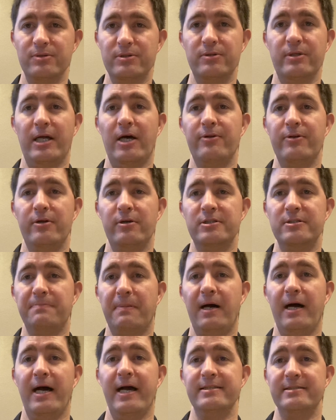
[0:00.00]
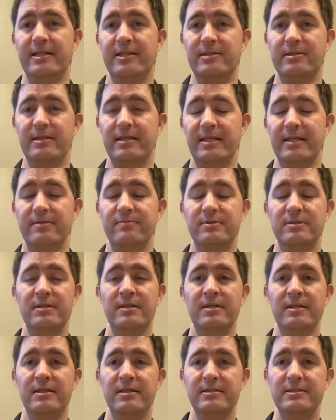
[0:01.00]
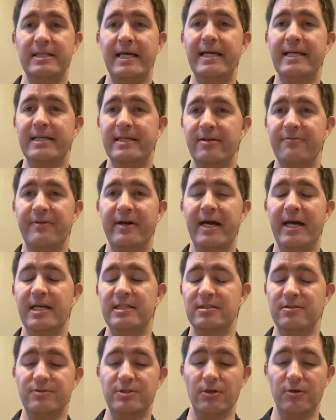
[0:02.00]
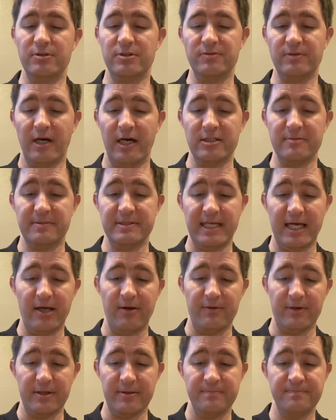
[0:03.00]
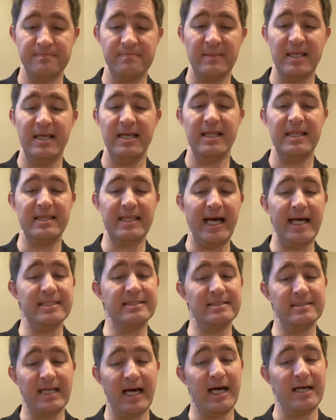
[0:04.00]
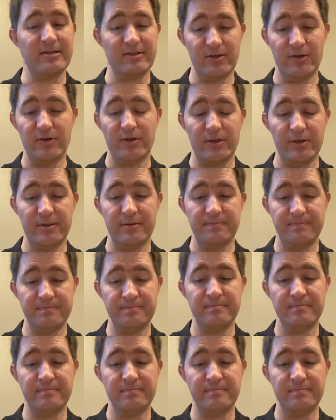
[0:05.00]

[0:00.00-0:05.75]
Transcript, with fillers: So now they're spies and thieves taking advantage of Joseph's hospitality. That's not good.